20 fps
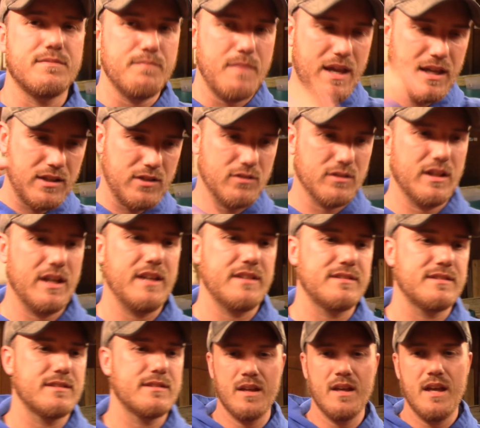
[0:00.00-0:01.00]
make your
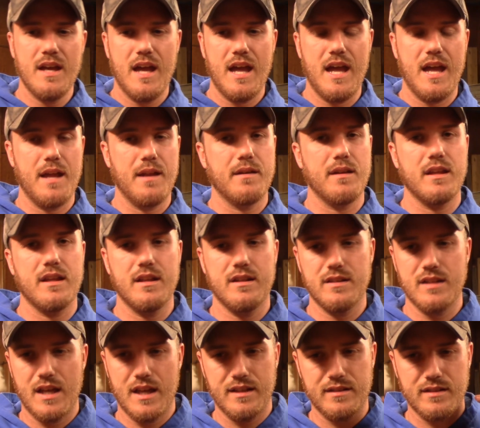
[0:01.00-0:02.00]
list
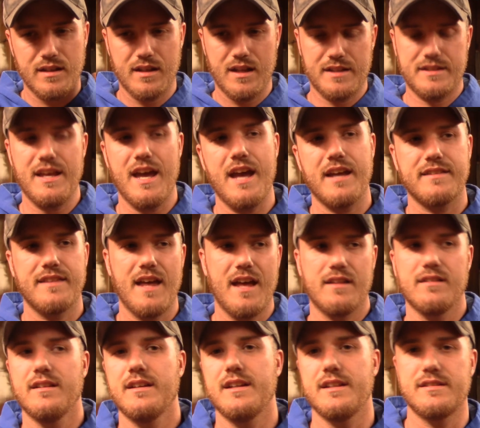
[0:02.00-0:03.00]
and attack
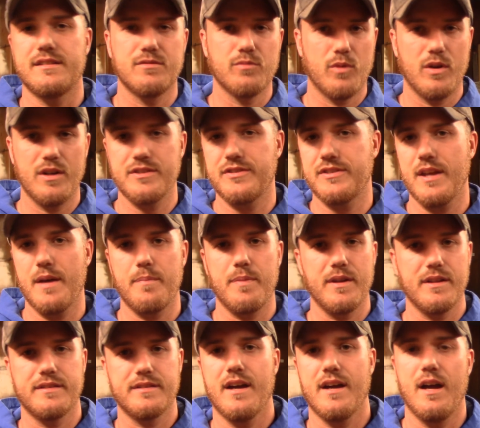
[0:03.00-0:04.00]
that list one step at
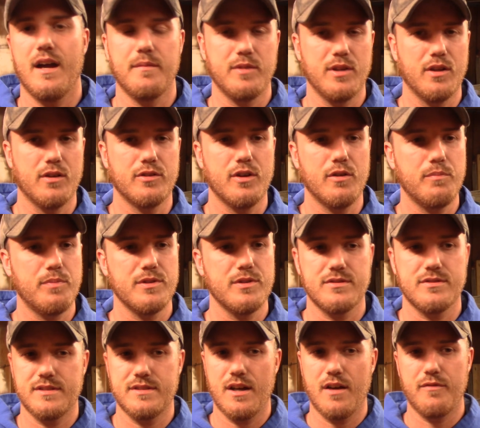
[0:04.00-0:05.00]
a time. You know, don't put
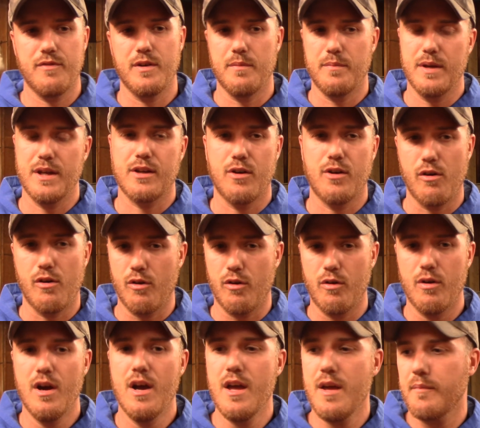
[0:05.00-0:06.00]
yourself in a big
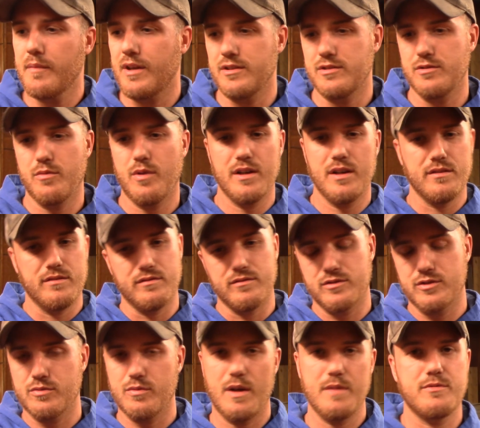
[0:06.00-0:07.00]
hole because you went and
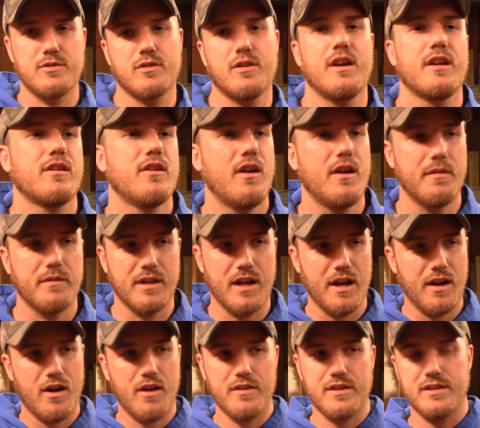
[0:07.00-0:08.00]
swiped your credit card and got
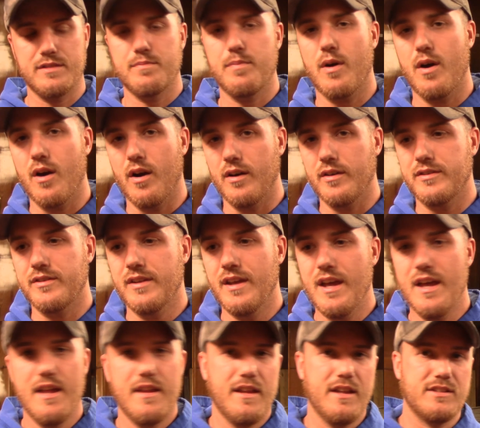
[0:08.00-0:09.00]
all these parts
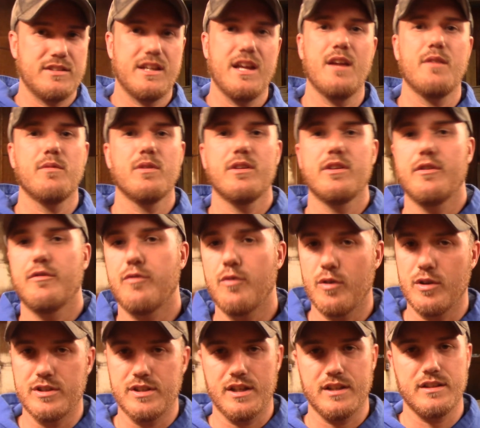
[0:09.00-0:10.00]
that you can't really
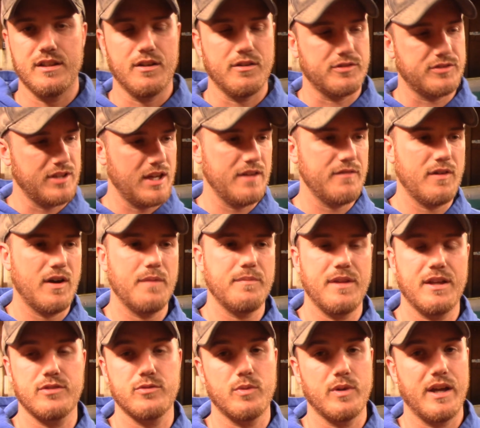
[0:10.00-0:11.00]
afford yet. You know, save up.
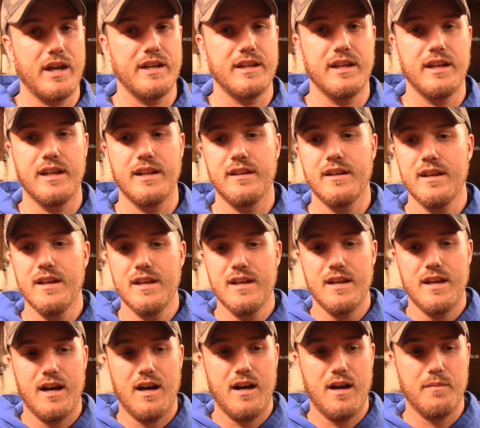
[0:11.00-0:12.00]
That's what I did.
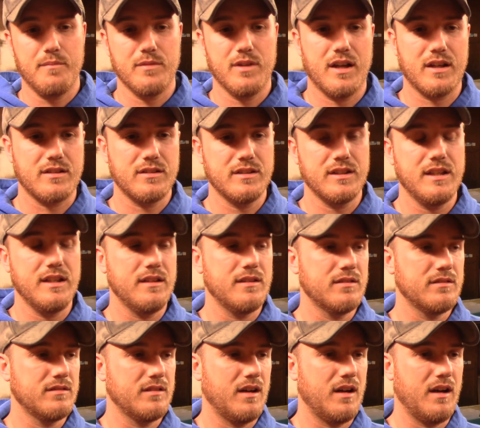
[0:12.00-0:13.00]
Luckily,
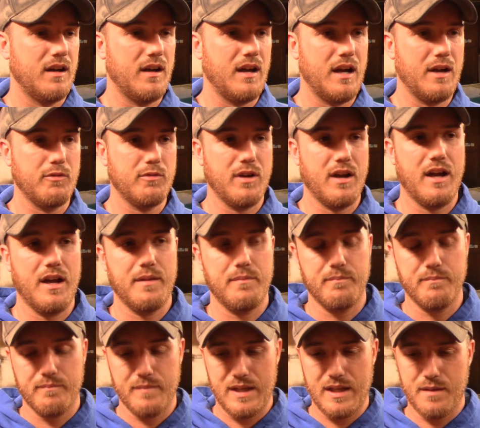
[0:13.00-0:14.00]

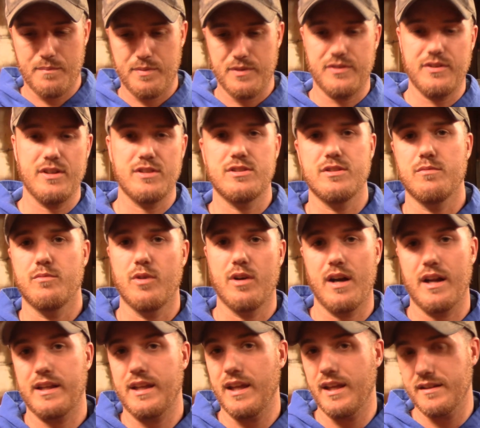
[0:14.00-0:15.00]
I'm in a position where
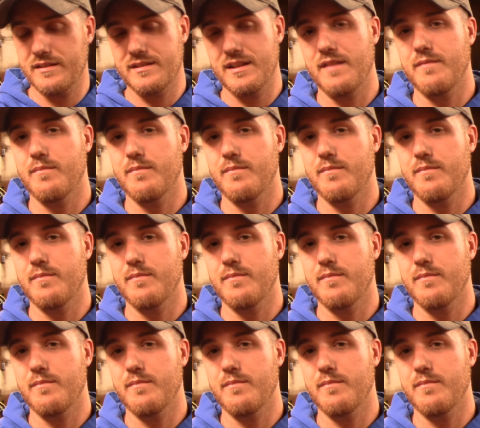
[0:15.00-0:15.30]
I can save